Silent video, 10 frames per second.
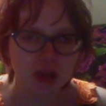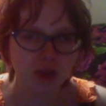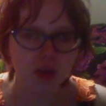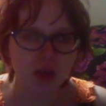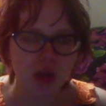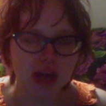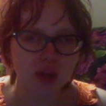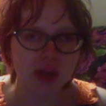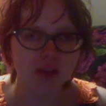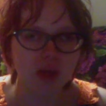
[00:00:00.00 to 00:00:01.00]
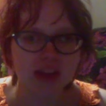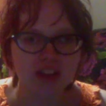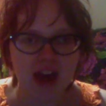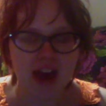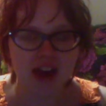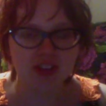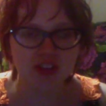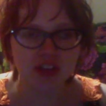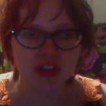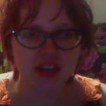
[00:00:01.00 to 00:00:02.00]
like that
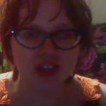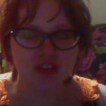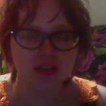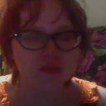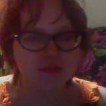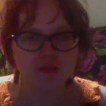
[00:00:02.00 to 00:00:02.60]
to get